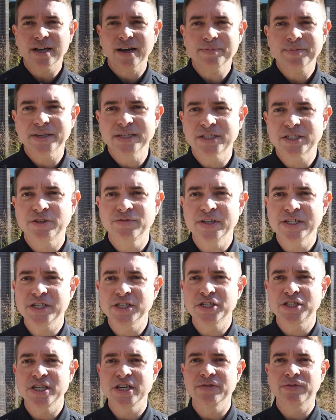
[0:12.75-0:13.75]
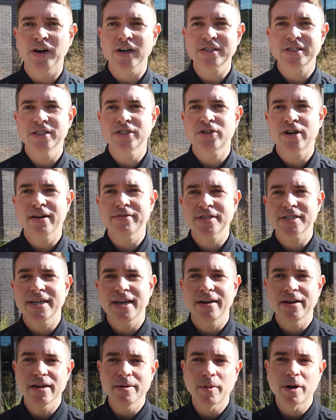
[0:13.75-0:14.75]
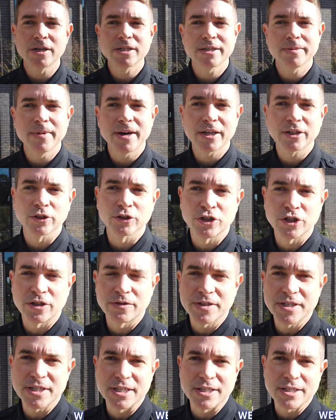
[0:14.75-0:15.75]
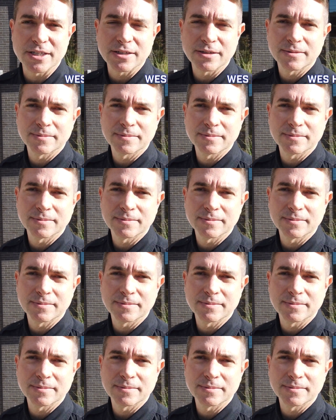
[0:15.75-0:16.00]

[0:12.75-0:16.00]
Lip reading: Hopkins, Division Chief, Austin Travis County Emergency Medical Services.